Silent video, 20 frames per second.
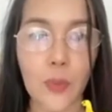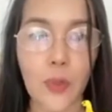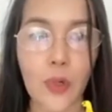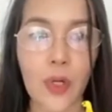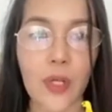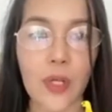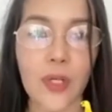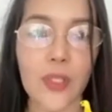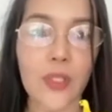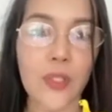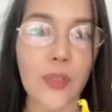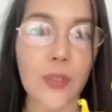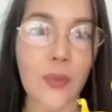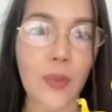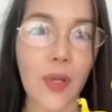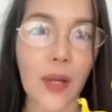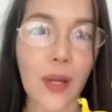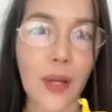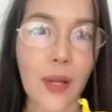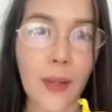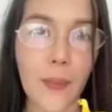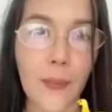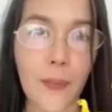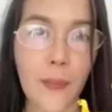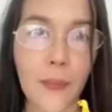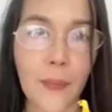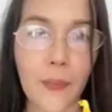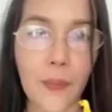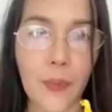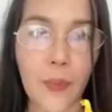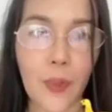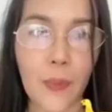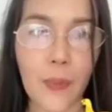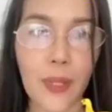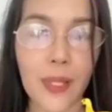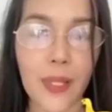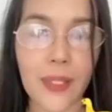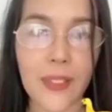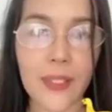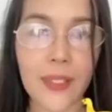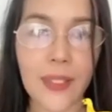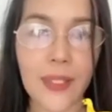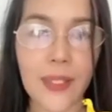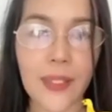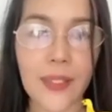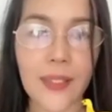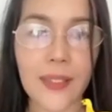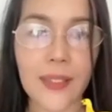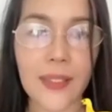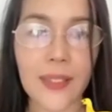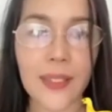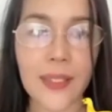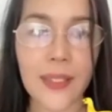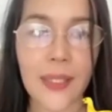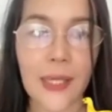more years to come for blessings.